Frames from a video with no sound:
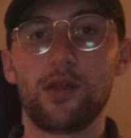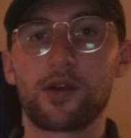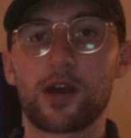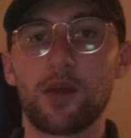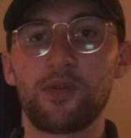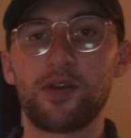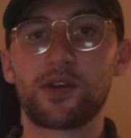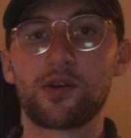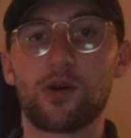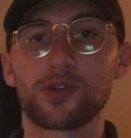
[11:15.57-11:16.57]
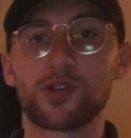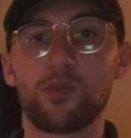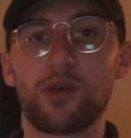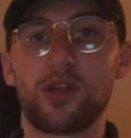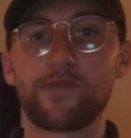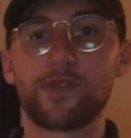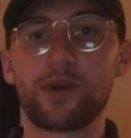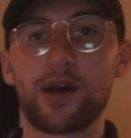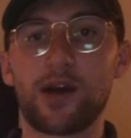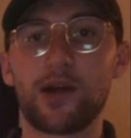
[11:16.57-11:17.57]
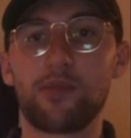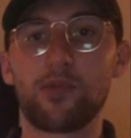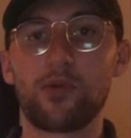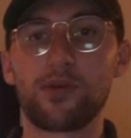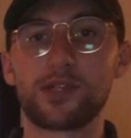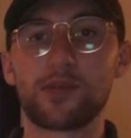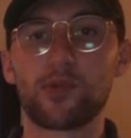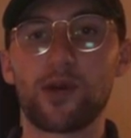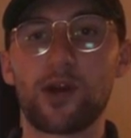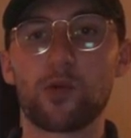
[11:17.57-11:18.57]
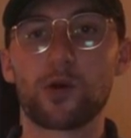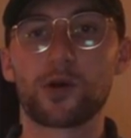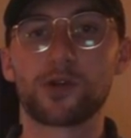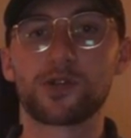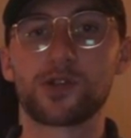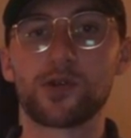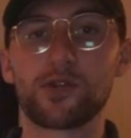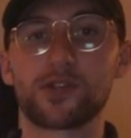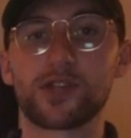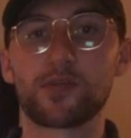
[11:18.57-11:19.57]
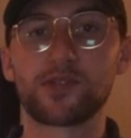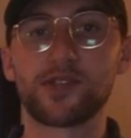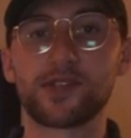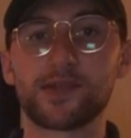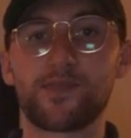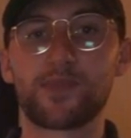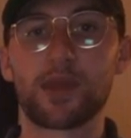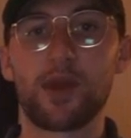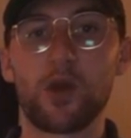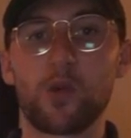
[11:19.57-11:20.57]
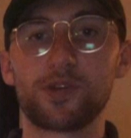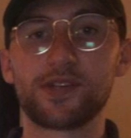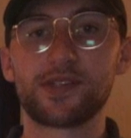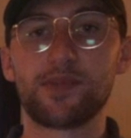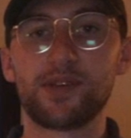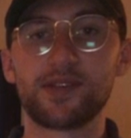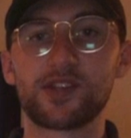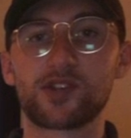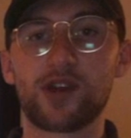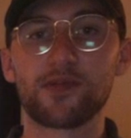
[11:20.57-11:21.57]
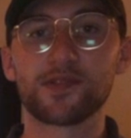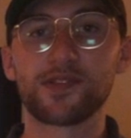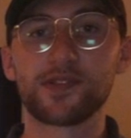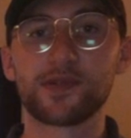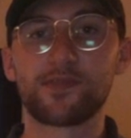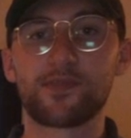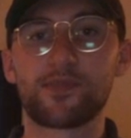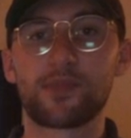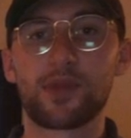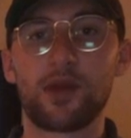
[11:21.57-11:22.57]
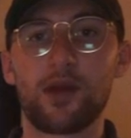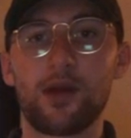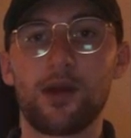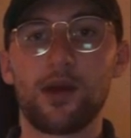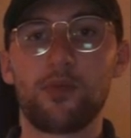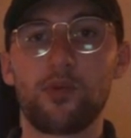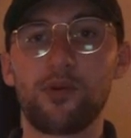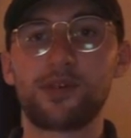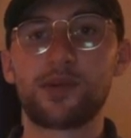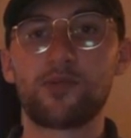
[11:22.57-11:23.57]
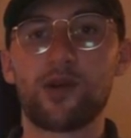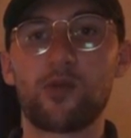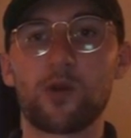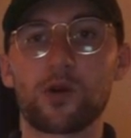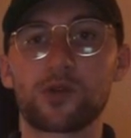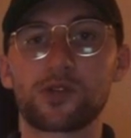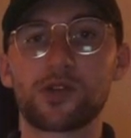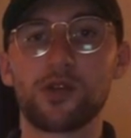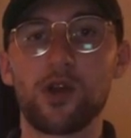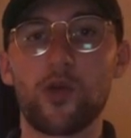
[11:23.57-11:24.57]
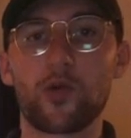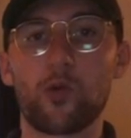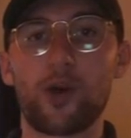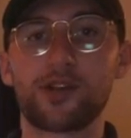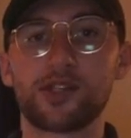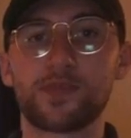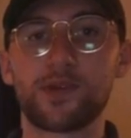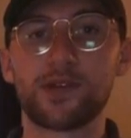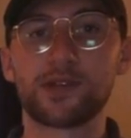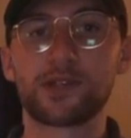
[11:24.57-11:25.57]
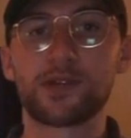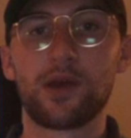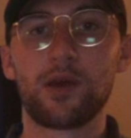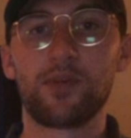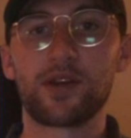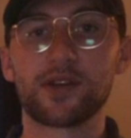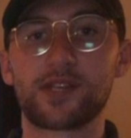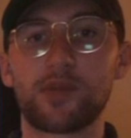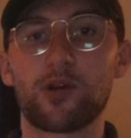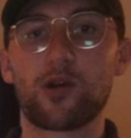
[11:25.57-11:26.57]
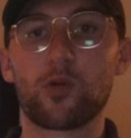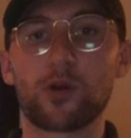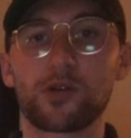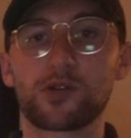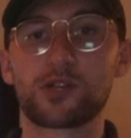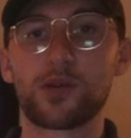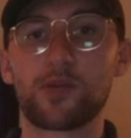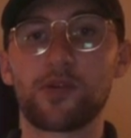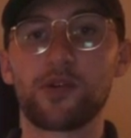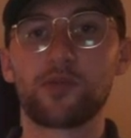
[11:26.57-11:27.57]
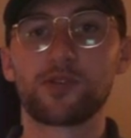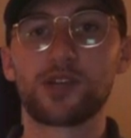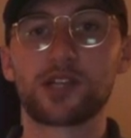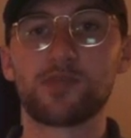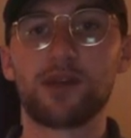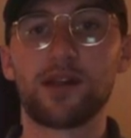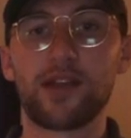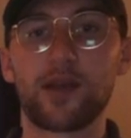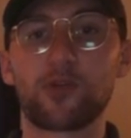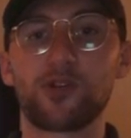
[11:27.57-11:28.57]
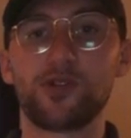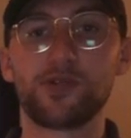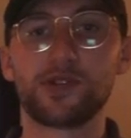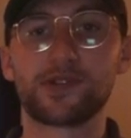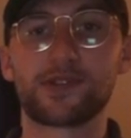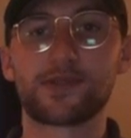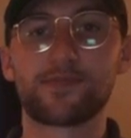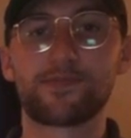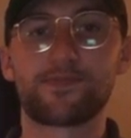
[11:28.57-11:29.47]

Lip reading: The company could also benefit by employing temporary workers during the summer season, which is the busiest travel season. Employing temporary workers could lower wage expense because temporary workers are typically protected by labor unions.